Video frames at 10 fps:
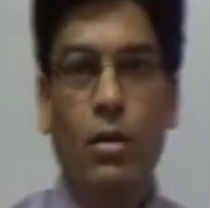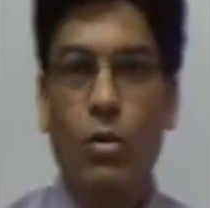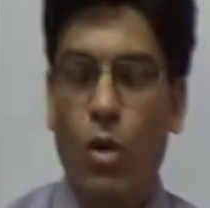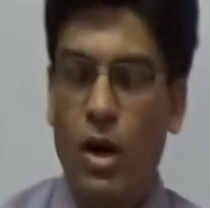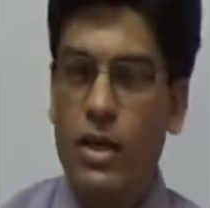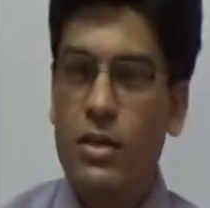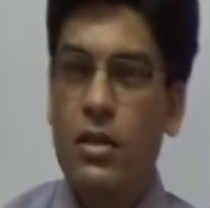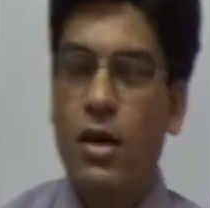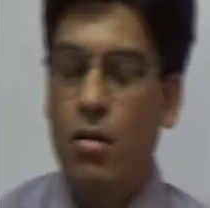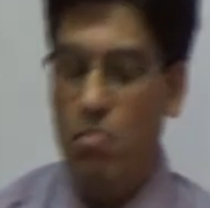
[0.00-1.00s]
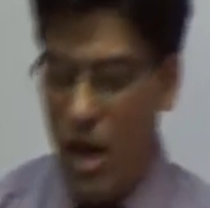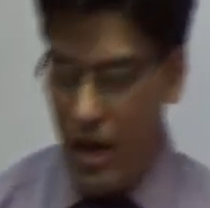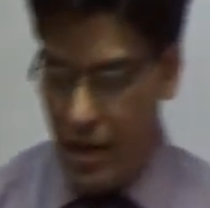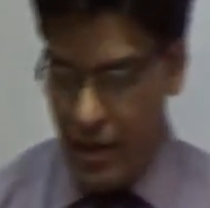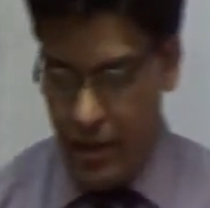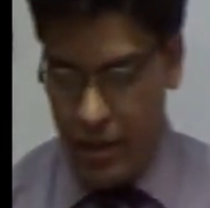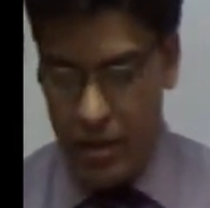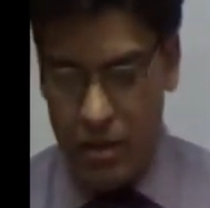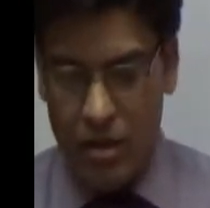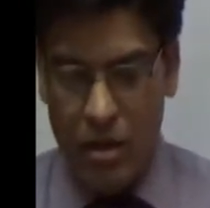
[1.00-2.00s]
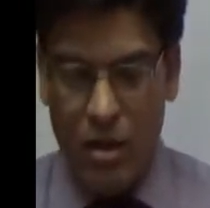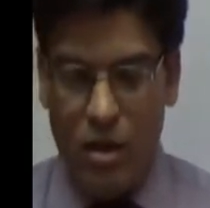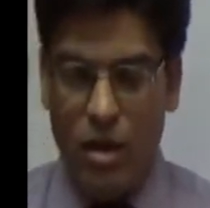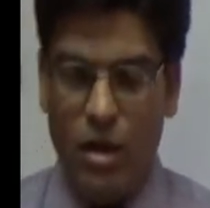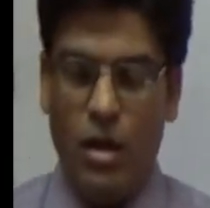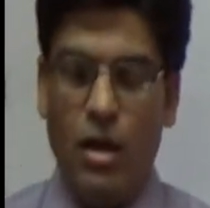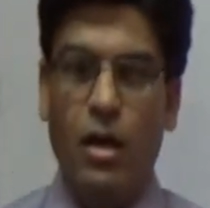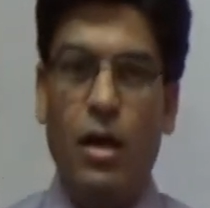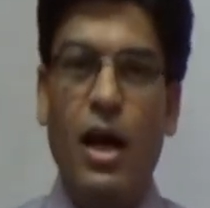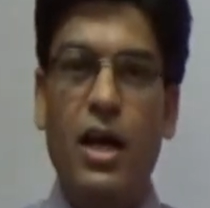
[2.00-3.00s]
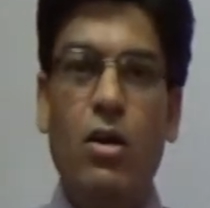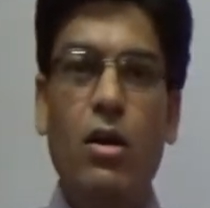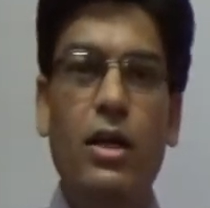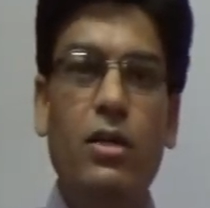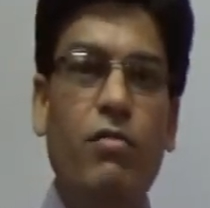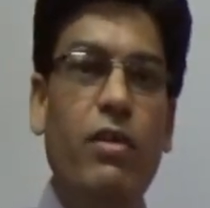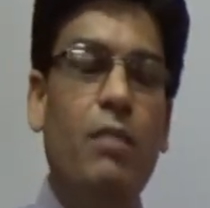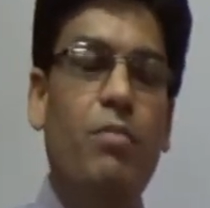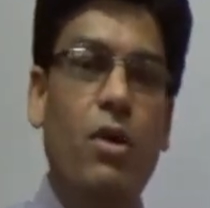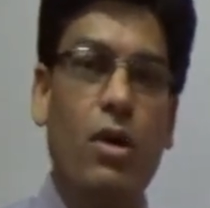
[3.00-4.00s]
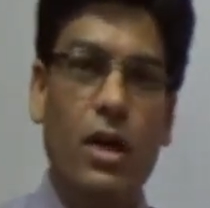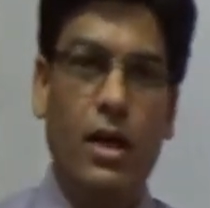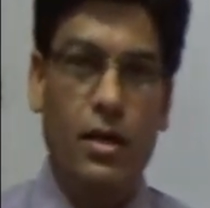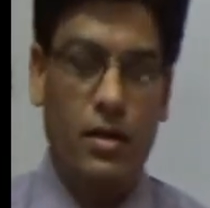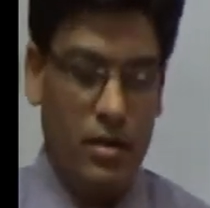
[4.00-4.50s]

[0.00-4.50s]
what is marketing. According to Philip Kotler,